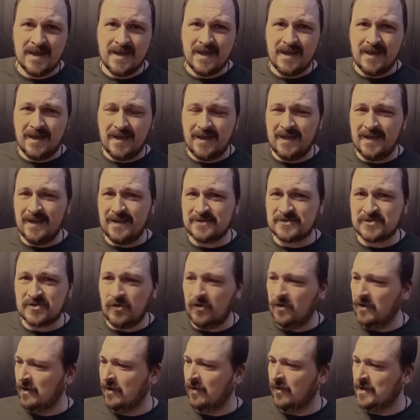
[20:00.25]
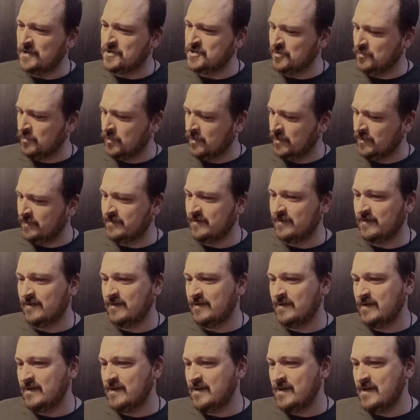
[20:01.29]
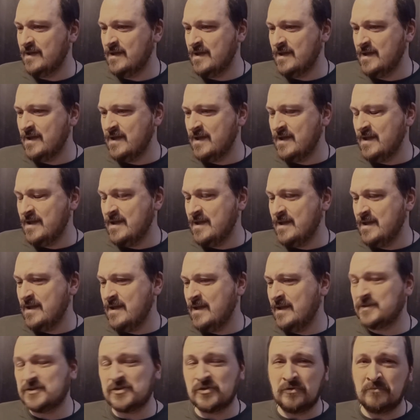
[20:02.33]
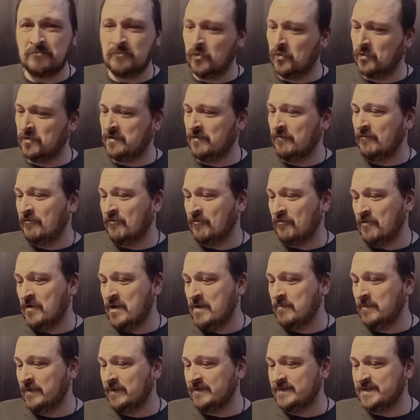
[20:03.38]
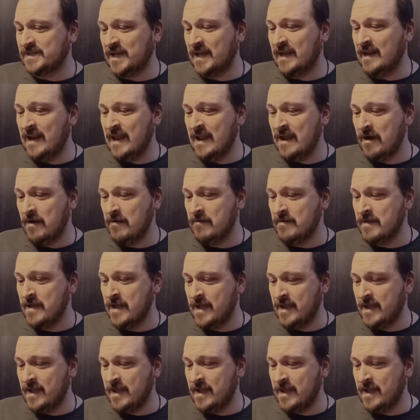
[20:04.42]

It's got Elijah Wood. It's got Morgan Freeman, T. Leone.